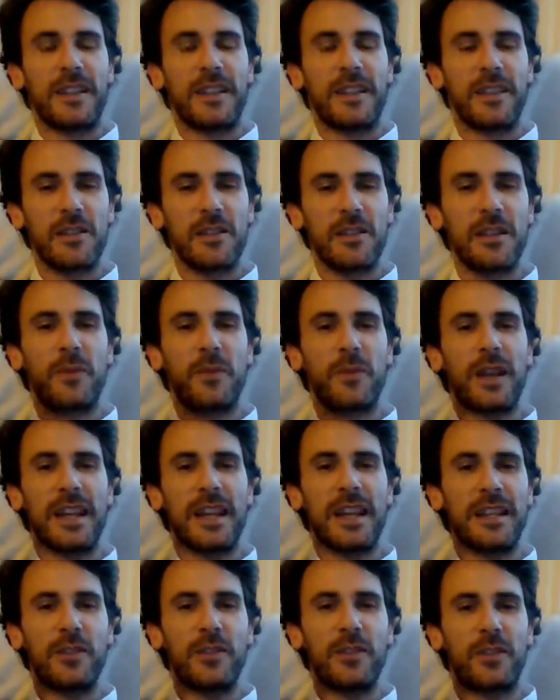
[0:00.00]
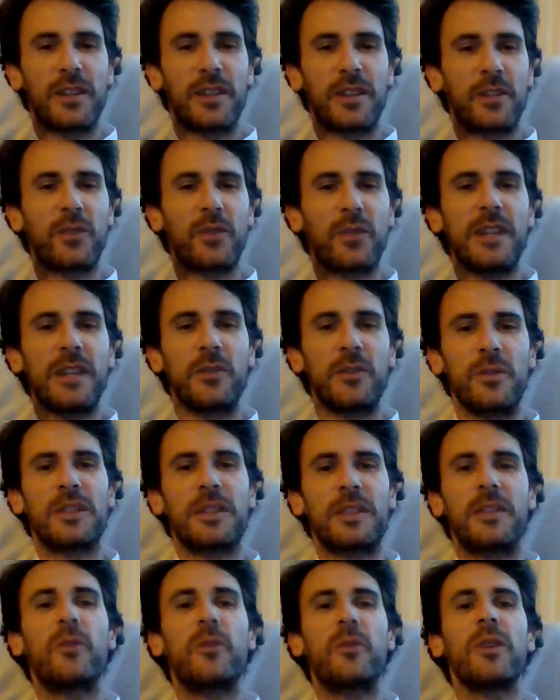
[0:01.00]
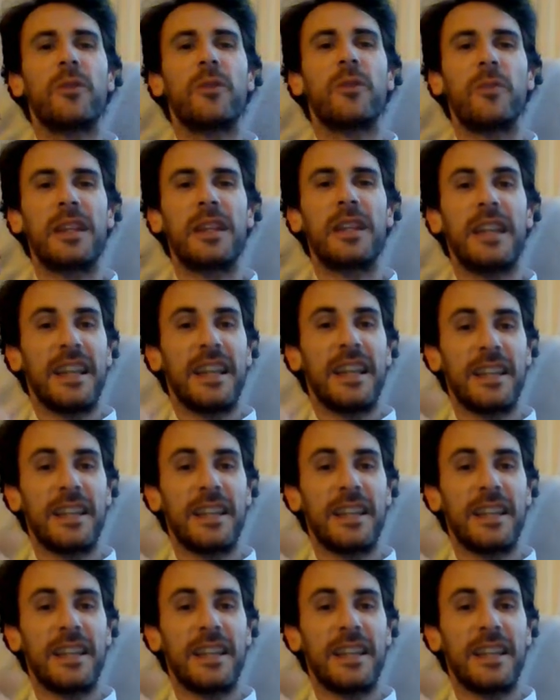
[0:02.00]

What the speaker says: The only way you can agree or disagree with me